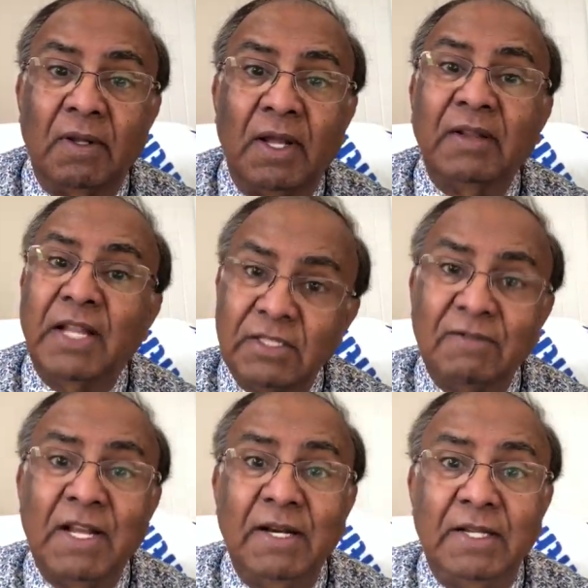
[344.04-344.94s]
and things
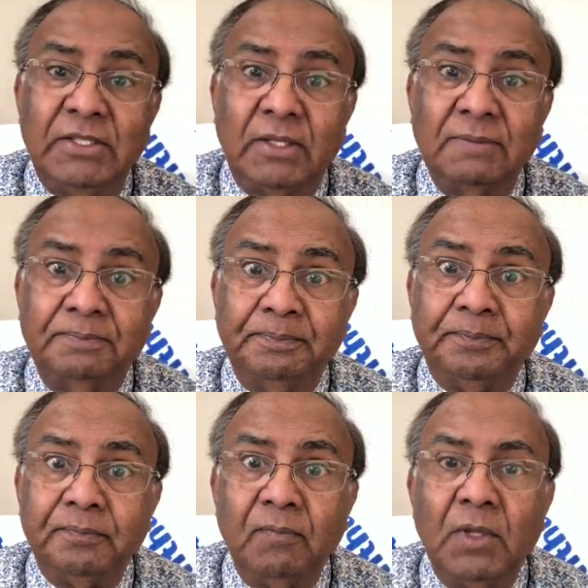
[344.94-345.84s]
of that nature.
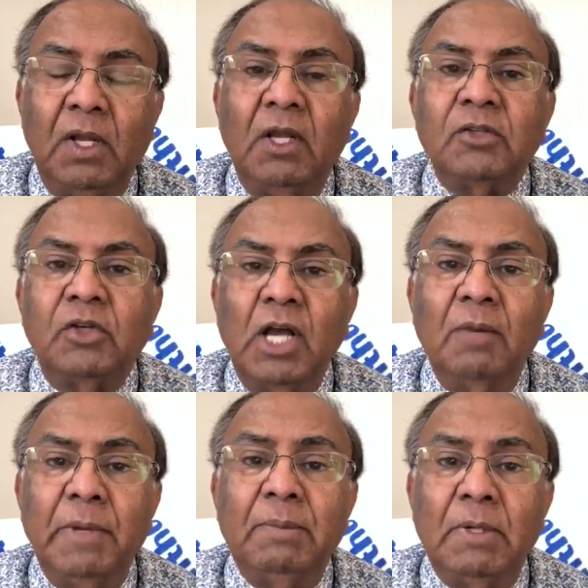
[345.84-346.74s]
So
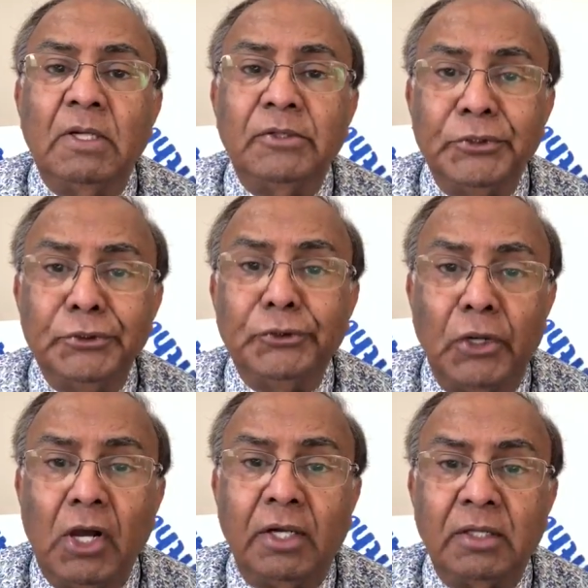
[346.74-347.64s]
young people, do
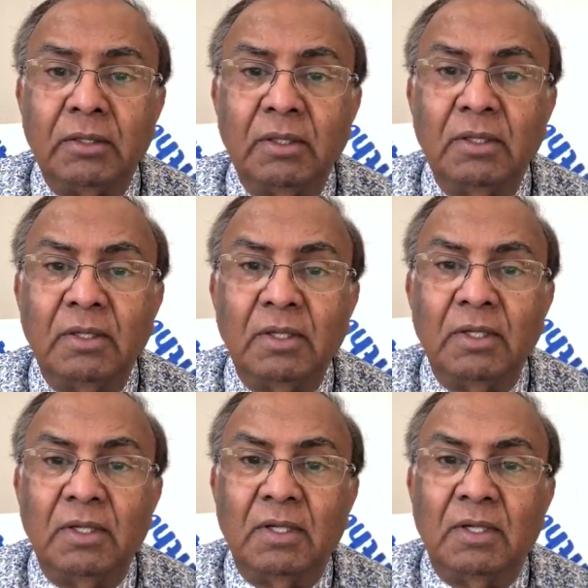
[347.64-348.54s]
not
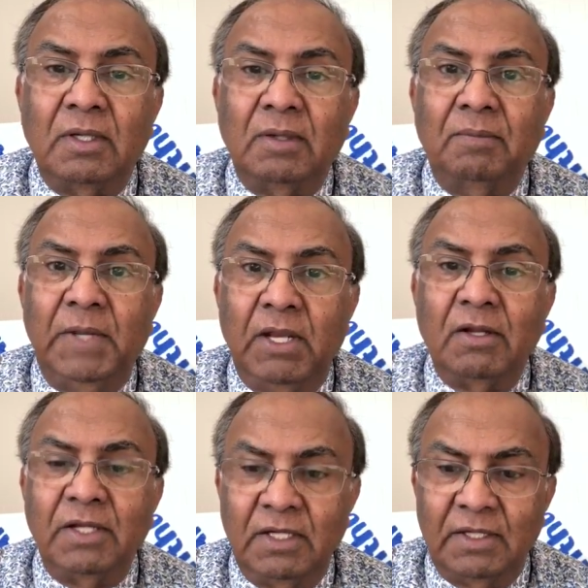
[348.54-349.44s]
be
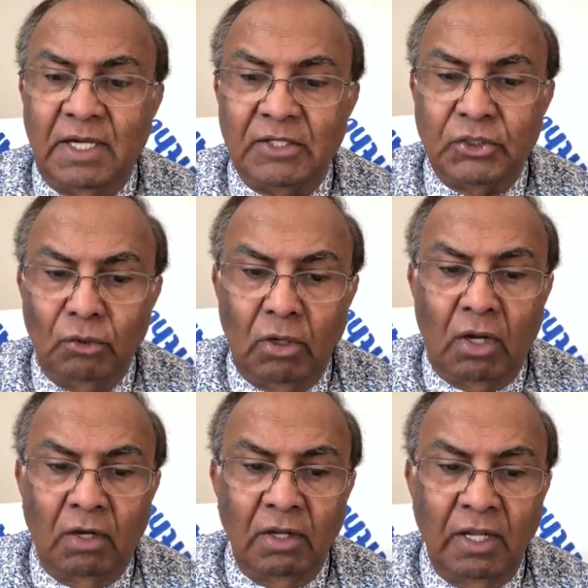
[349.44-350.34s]
on the internet too
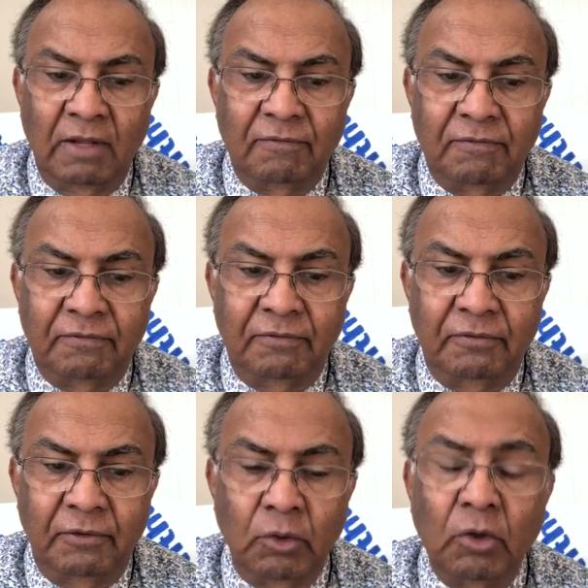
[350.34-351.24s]
long
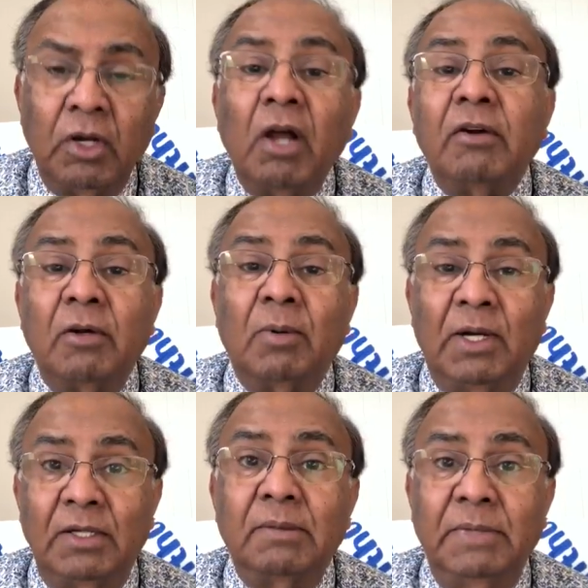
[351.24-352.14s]
if you are not
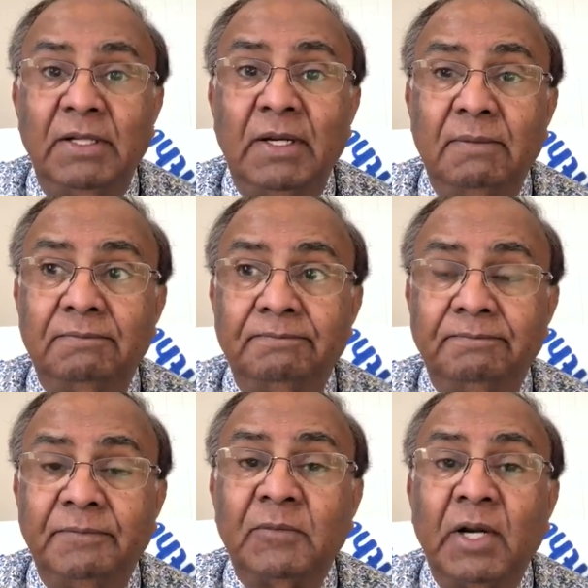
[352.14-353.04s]
required to be there,
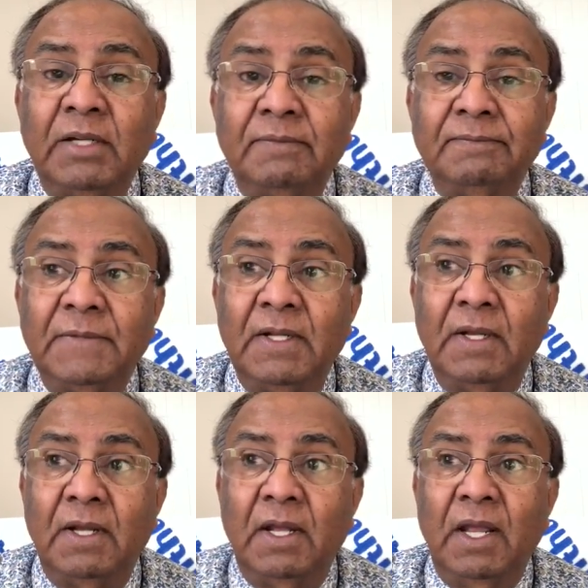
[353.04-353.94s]
right?
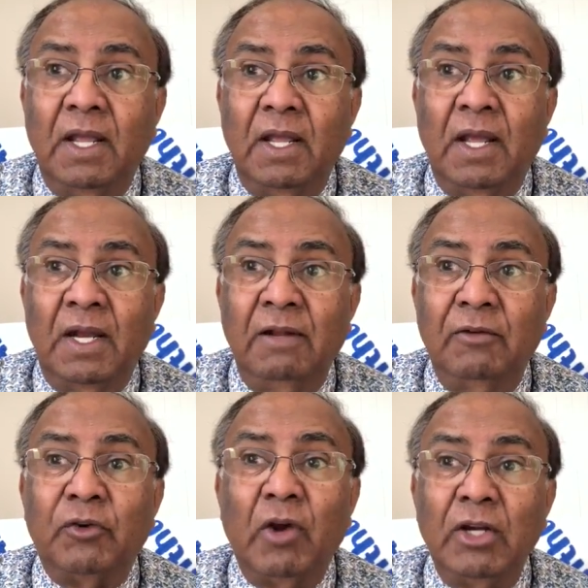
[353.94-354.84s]
And if
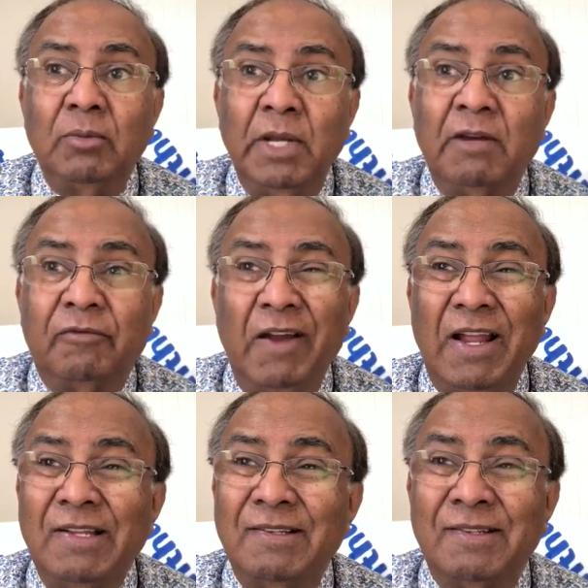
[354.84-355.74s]
you're trying to make
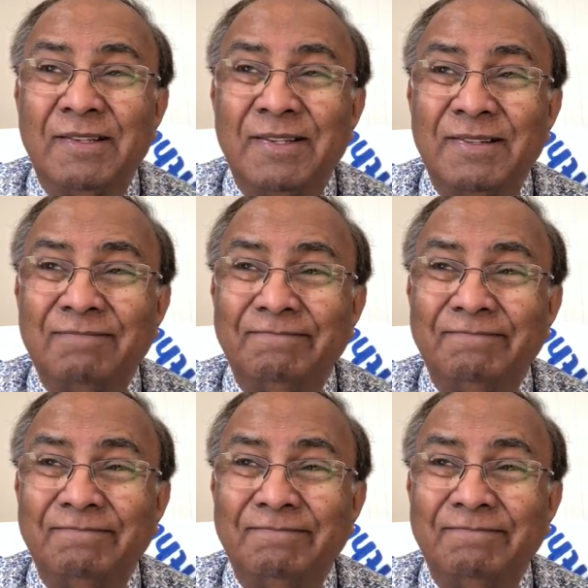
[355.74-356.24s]
friends,